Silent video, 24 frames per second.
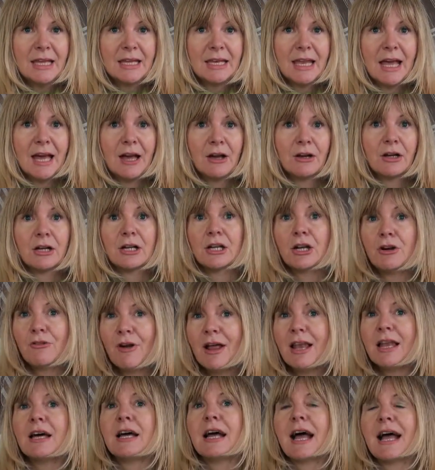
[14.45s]
Now,
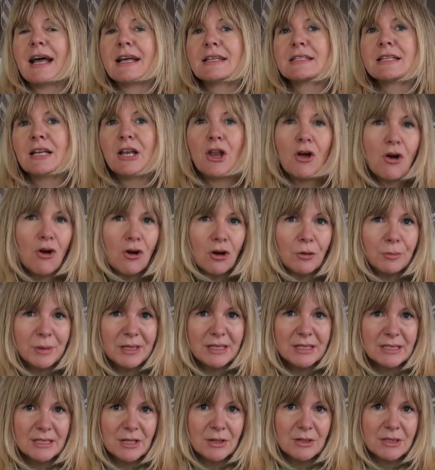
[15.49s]
chlorella has long
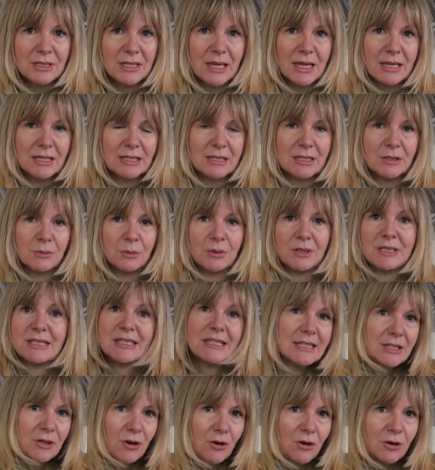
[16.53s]
been associated with
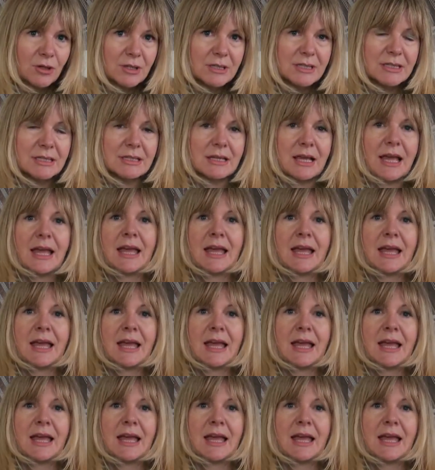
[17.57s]
detox,